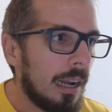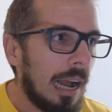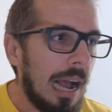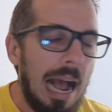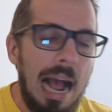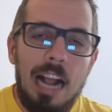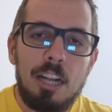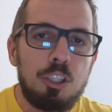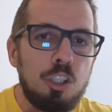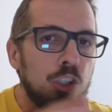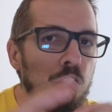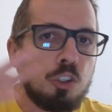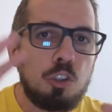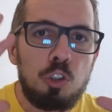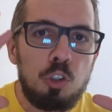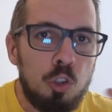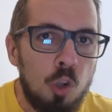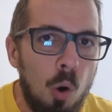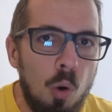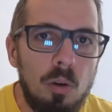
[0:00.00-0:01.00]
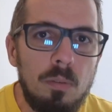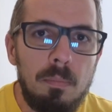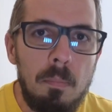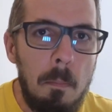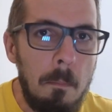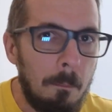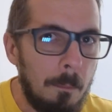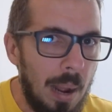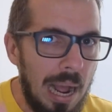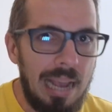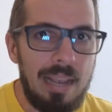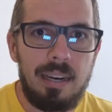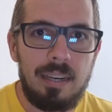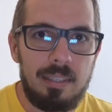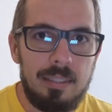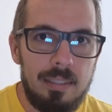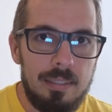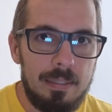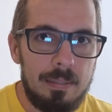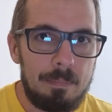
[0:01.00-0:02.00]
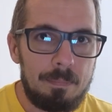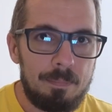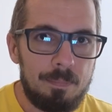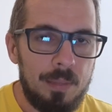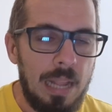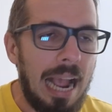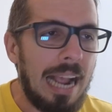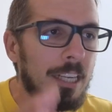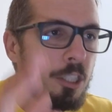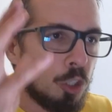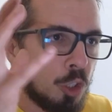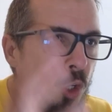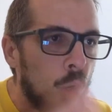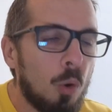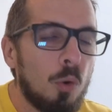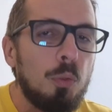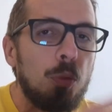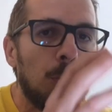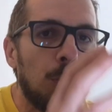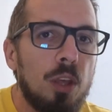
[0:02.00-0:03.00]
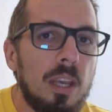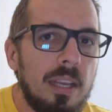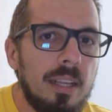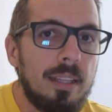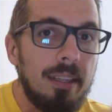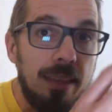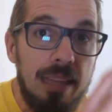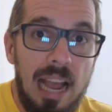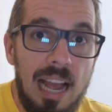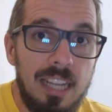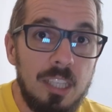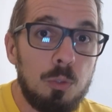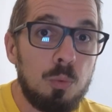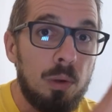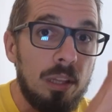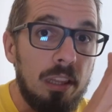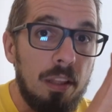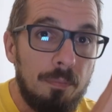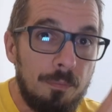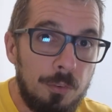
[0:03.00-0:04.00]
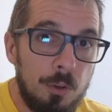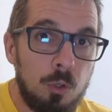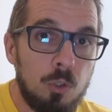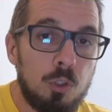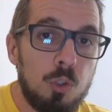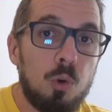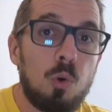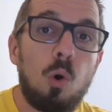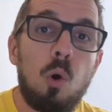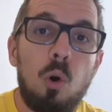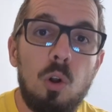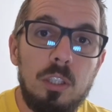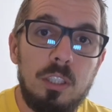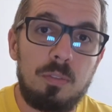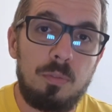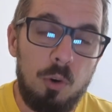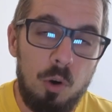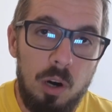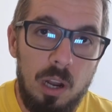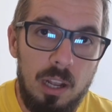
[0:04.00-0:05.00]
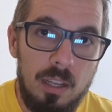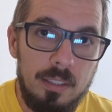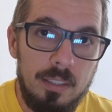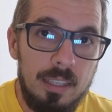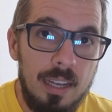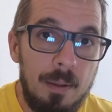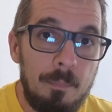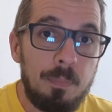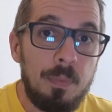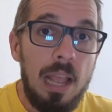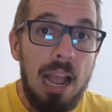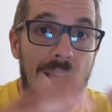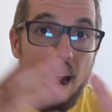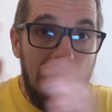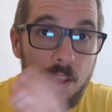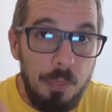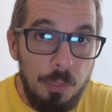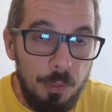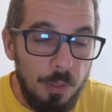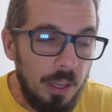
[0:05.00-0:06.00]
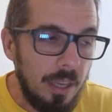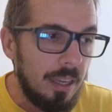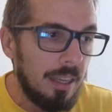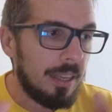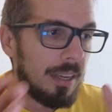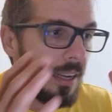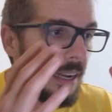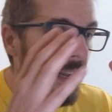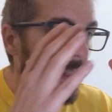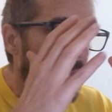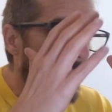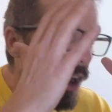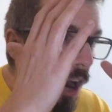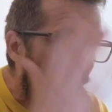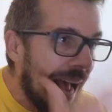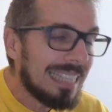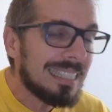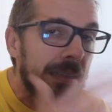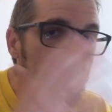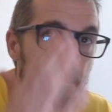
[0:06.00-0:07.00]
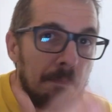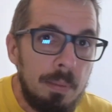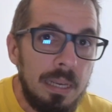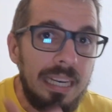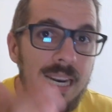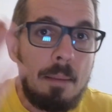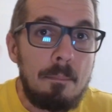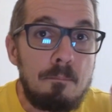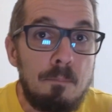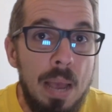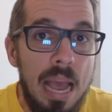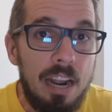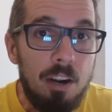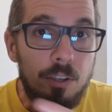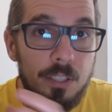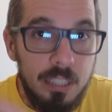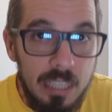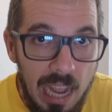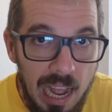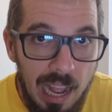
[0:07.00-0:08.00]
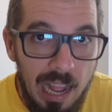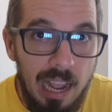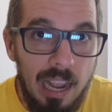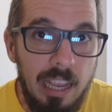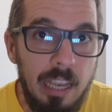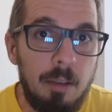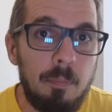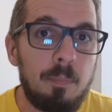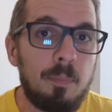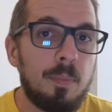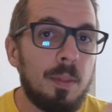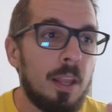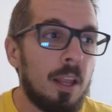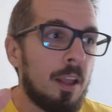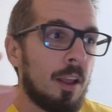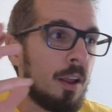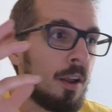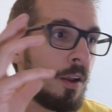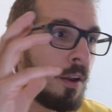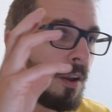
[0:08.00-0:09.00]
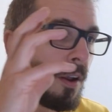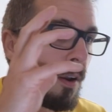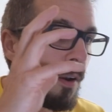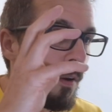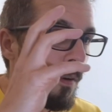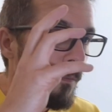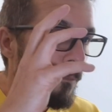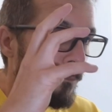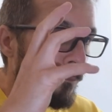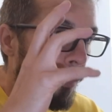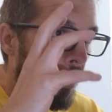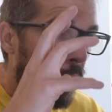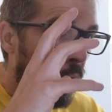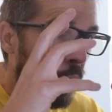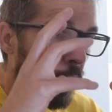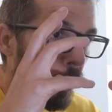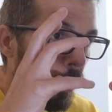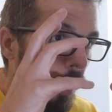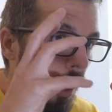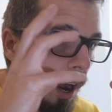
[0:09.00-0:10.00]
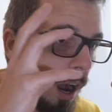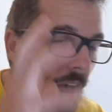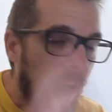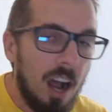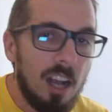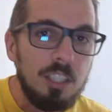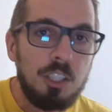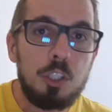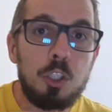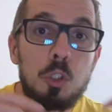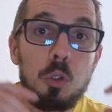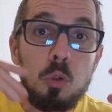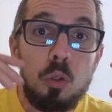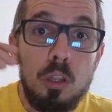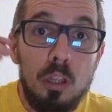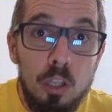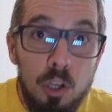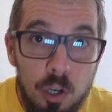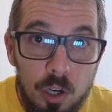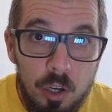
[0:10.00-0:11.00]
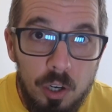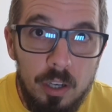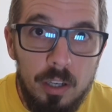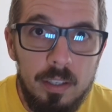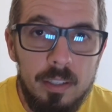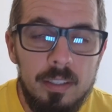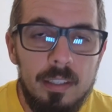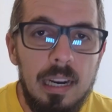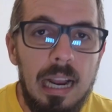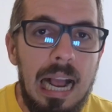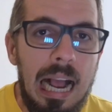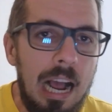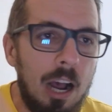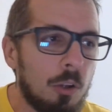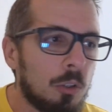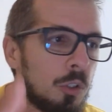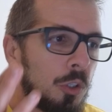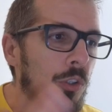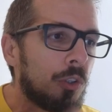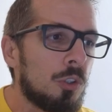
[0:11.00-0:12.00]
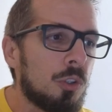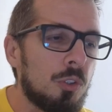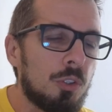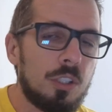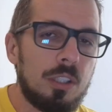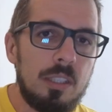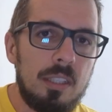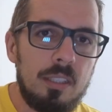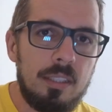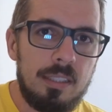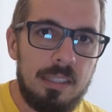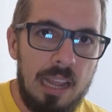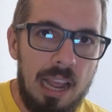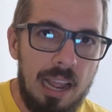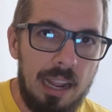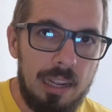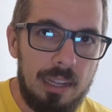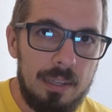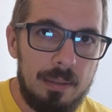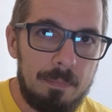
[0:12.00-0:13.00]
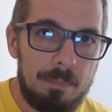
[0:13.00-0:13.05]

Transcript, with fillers: I just don't buy it. I don't think that is what the future holds for us. I think there hasn't been a better time for us to learn how to use this tech,